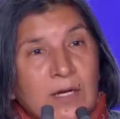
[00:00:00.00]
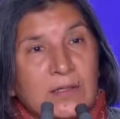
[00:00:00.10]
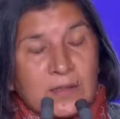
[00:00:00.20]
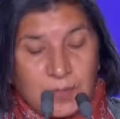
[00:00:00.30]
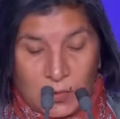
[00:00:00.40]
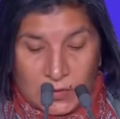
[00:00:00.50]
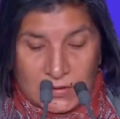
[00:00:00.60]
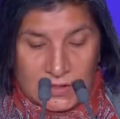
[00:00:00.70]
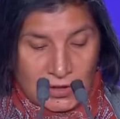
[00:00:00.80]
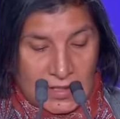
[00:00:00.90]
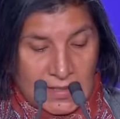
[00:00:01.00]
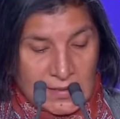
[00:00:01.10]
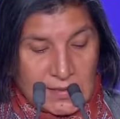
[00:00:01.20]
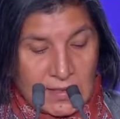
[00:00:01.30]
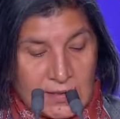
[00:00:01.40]
other reports
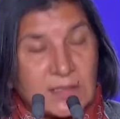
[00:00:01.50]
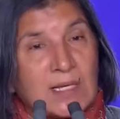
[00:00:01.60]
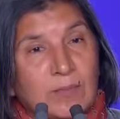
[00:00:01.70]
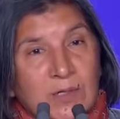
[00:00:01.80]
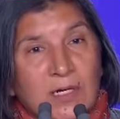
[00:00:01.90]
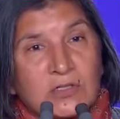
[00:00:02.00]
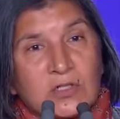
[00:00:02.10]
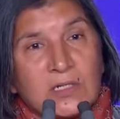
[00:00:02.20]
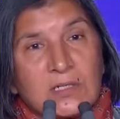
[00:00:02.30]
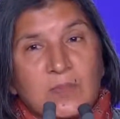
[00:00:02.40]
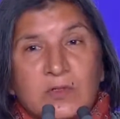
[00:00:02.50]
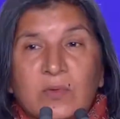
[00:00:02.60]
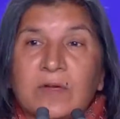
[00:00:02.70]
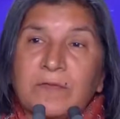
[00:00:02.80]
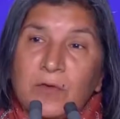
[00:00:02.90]
suggest that in some countries,
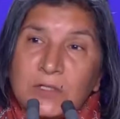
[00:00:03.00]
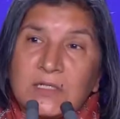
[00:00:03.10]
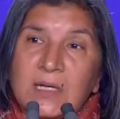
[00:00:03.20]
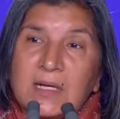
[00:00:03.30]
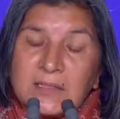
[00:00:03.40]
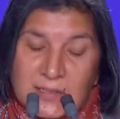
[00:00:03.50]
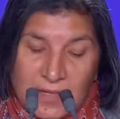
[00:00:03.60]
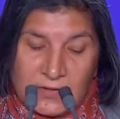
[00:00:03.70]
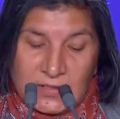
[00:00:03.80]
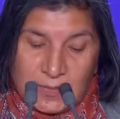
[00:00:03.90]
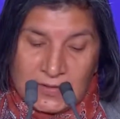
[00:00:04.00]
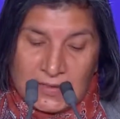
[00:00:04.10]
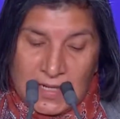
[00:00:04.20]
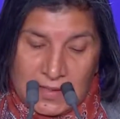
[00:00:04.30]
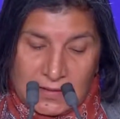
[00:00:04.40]
between 40 and
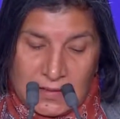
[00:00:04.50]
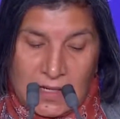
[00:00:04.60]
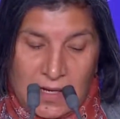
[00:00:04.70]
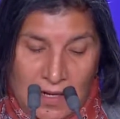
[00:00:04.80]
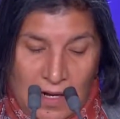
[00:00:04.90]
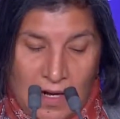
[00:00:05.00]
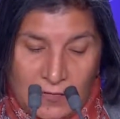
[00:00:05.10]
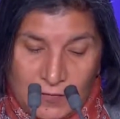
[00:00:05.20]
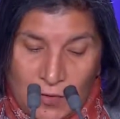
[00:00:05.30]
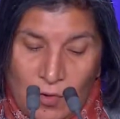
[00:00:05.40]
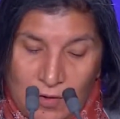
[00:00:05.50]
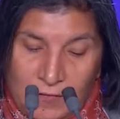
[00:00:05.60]
70% of all